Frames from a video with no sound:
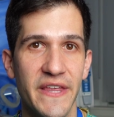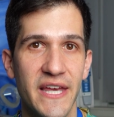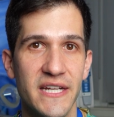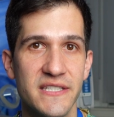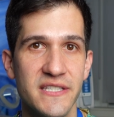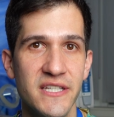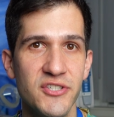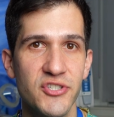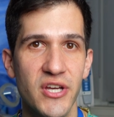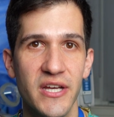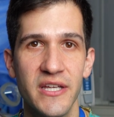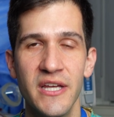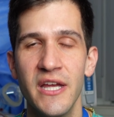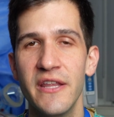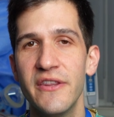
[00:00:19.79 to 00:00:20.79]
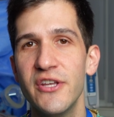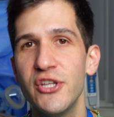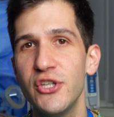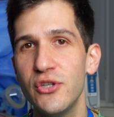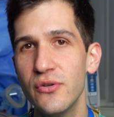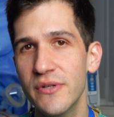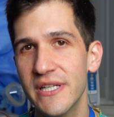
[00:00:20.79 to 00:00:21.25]
anesthesia that
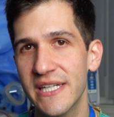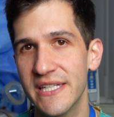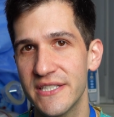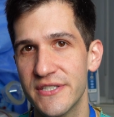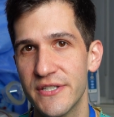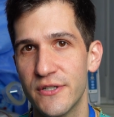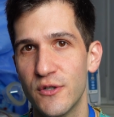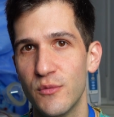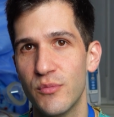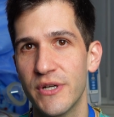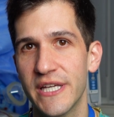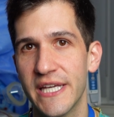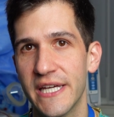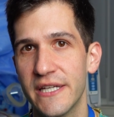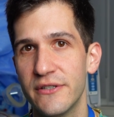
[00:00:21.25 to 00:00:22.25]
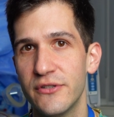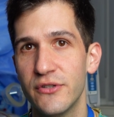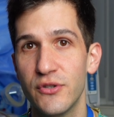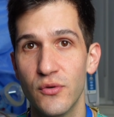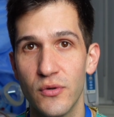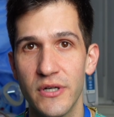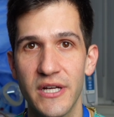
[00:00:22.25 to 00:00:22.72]
you can consider bringing into
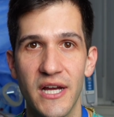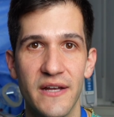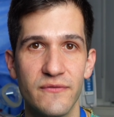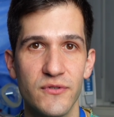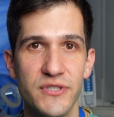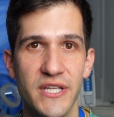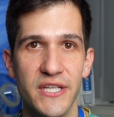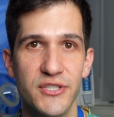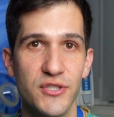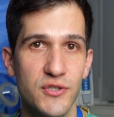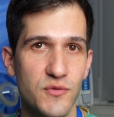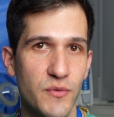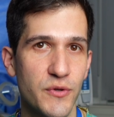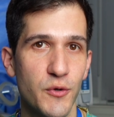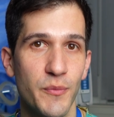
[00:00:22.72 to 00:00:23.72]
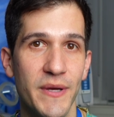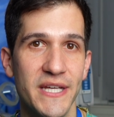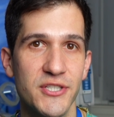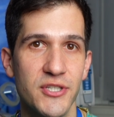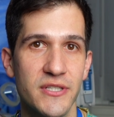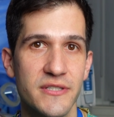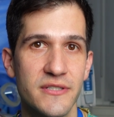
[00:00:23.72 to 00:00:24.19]
your conversations with your
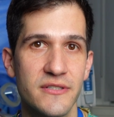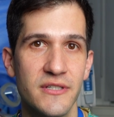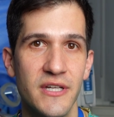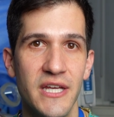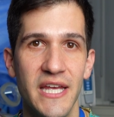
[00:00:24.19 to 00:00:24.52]
patients.